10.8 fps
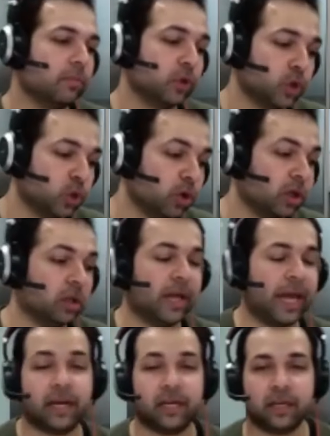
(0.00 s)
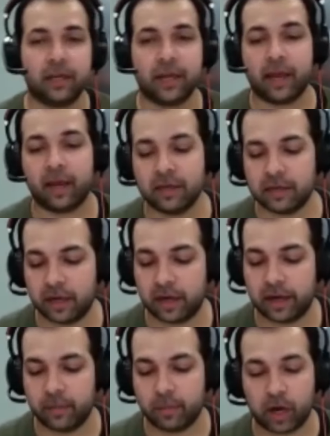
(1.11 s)
Google and
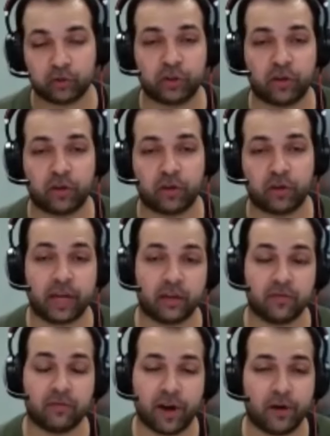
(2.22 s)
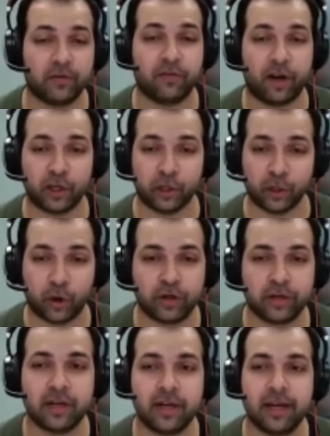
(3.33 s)
Microsoft are getting very, very
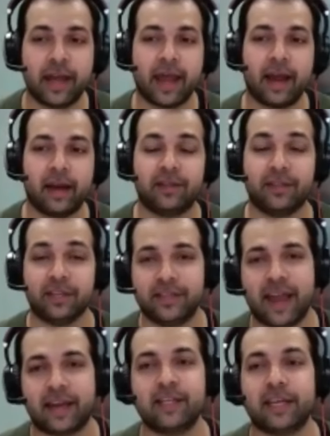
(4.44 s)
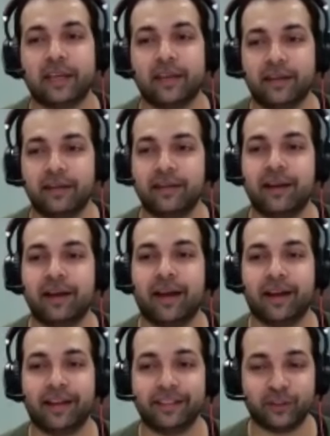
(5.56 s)
good at detecting
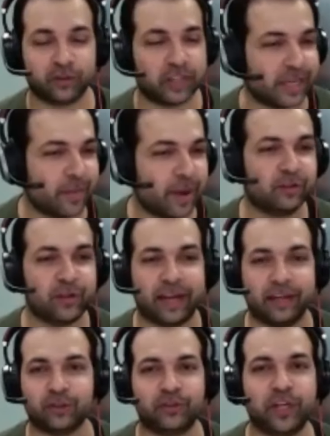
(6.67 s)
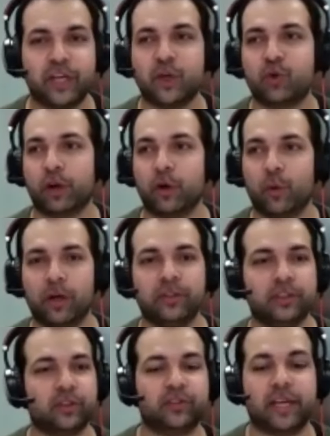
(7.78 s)
just emails and just certain trigger words and
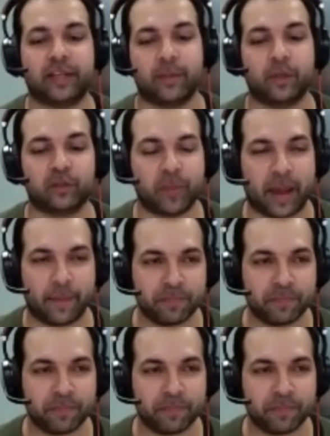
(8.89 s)
just sending them into spam.